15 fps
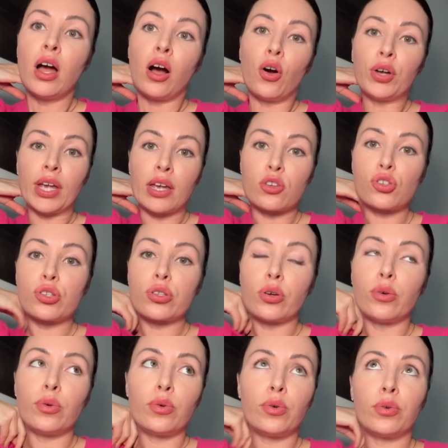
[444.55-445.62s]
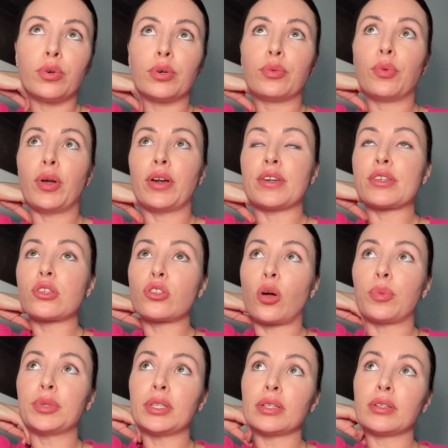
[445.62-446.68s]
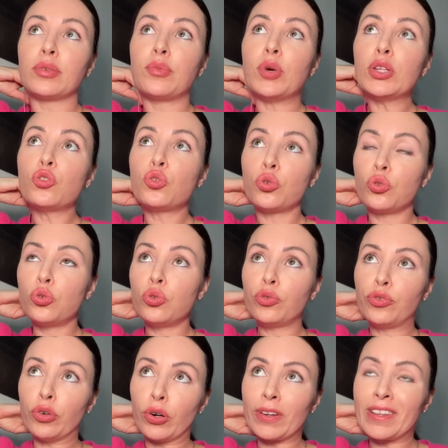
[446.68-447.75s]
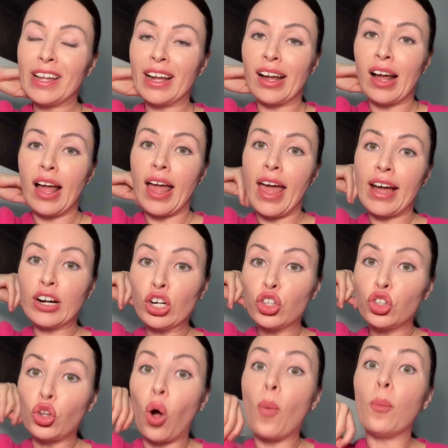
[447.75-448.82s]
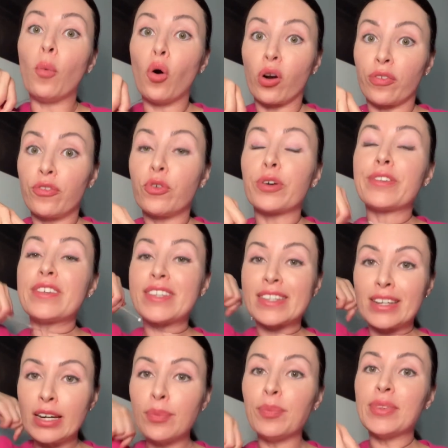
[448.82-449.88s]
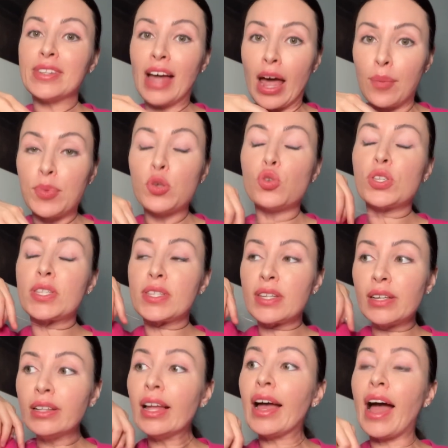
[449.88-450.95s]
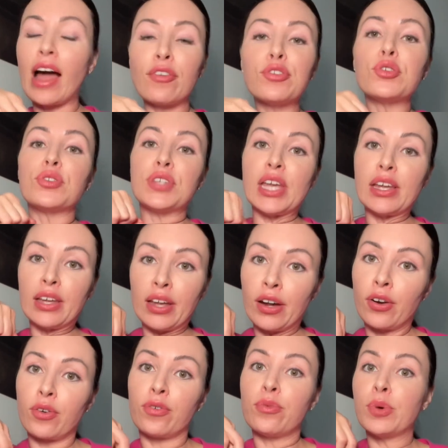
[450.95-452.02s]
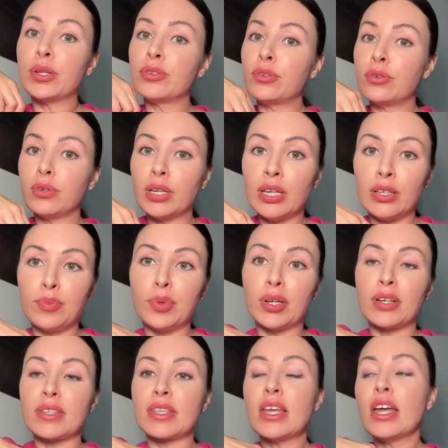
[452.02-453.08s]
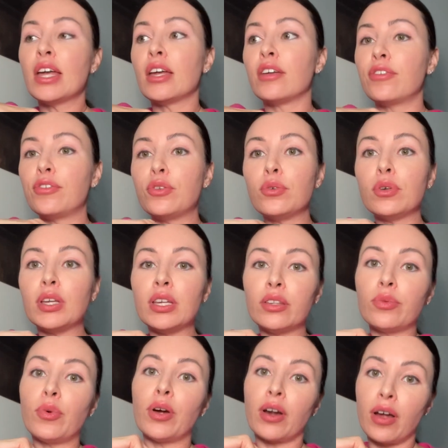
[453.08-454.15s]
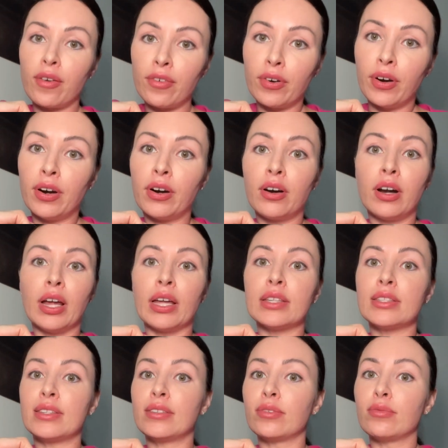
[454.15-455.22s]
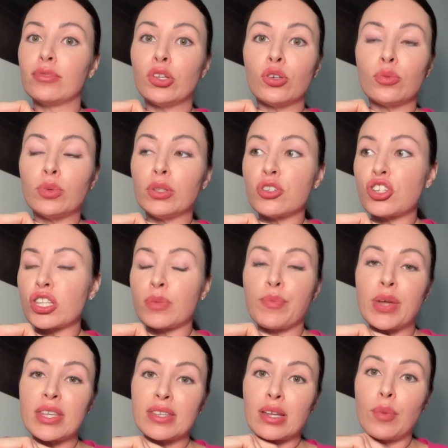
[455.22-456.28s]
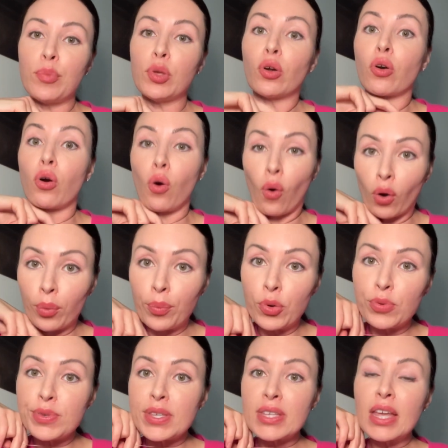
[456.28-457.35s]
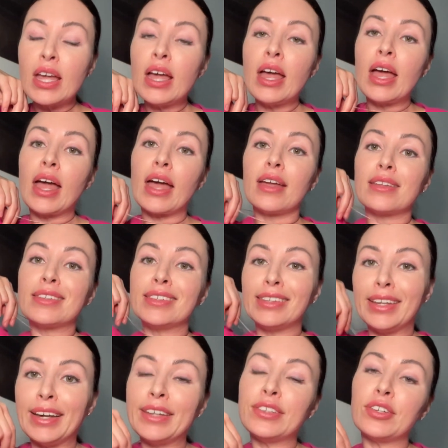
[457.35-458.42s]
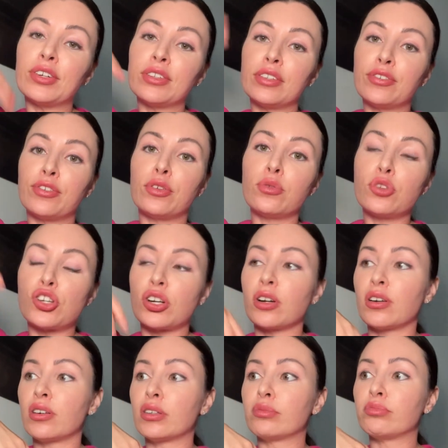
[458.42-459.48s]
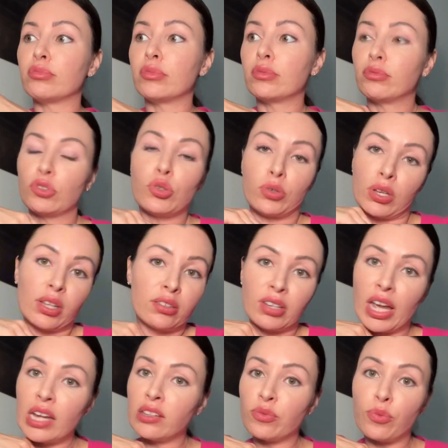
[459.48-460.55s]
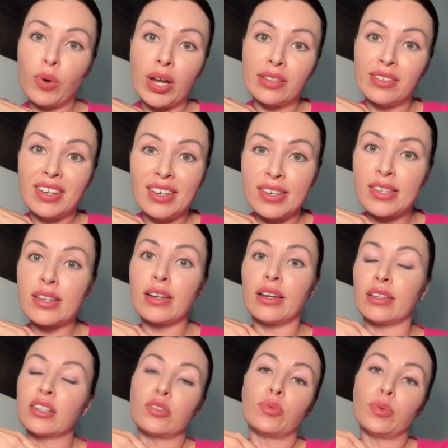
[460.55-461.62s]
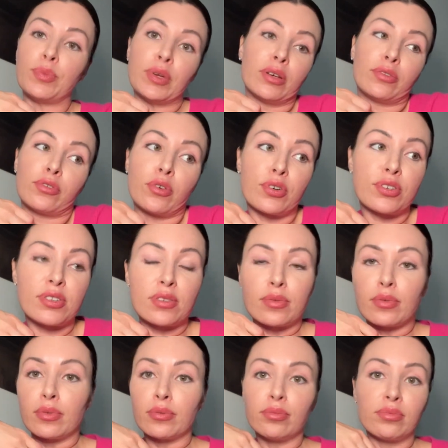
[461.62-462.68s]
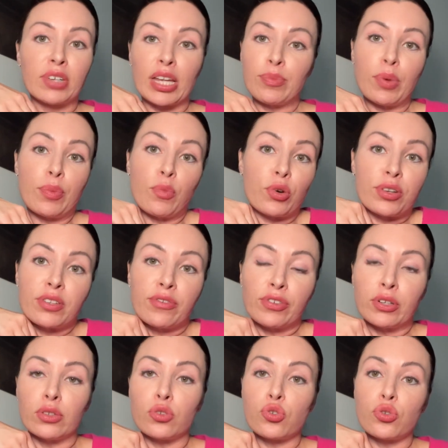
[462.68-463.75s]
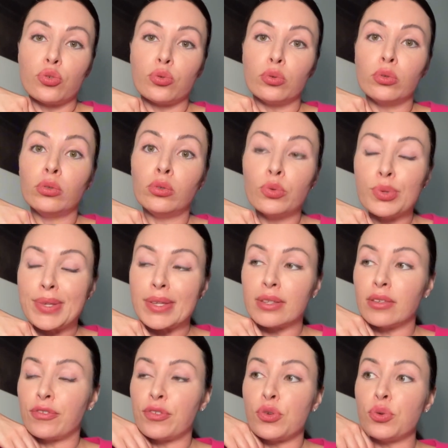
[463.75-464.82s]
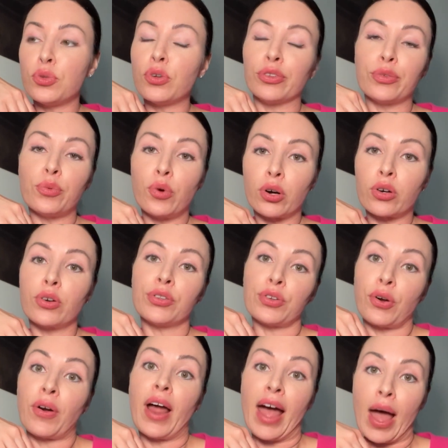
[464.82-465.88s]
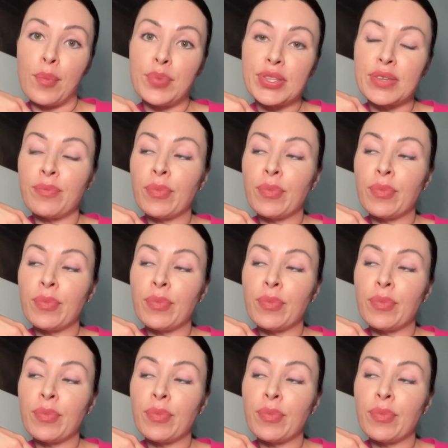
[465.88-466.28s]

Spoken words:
Okay, so where I stopped, what to do for the ectomorph, for the slim type. You still have to take care of what you eat, because if you eat whatever, and you will just mess up your hormones, and later in the future you can gain weight easily, and it will be, of course, can be more difficult to lose it if you don't work on your habits.